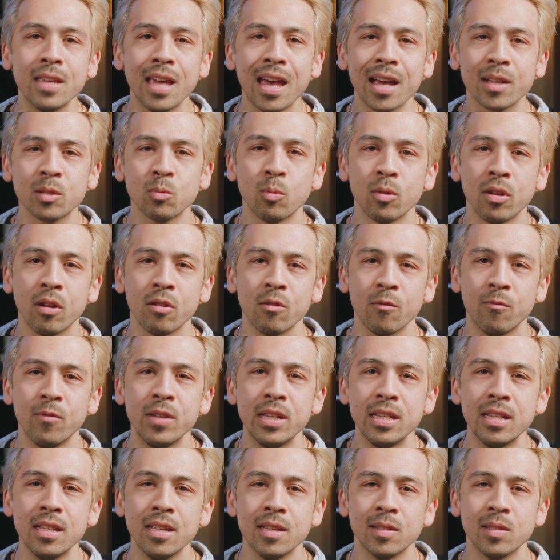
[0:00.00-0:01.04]

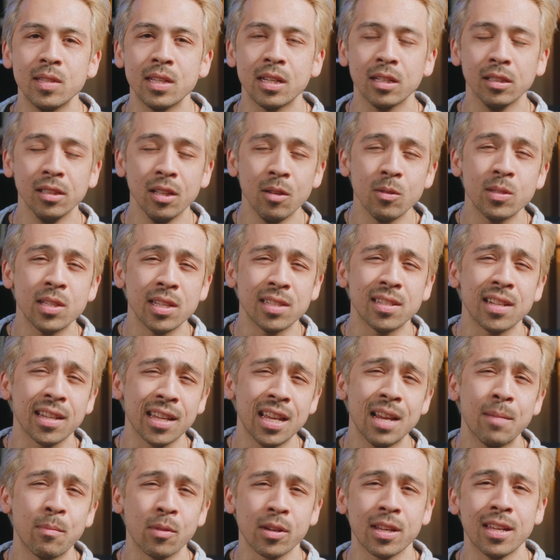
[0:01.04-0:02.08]
X100V is the closest a
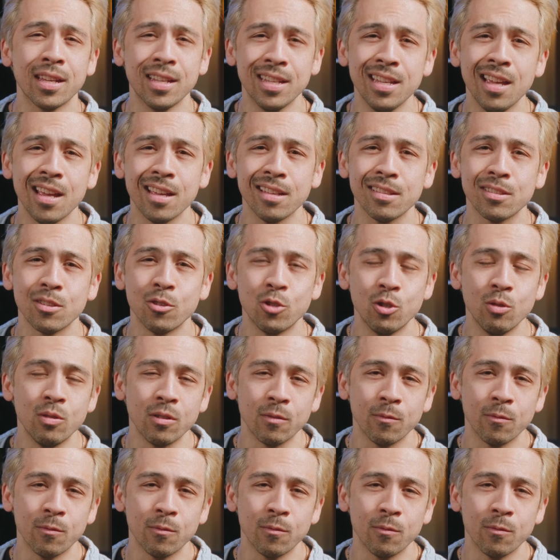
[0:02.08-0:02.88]
camera can get to shooting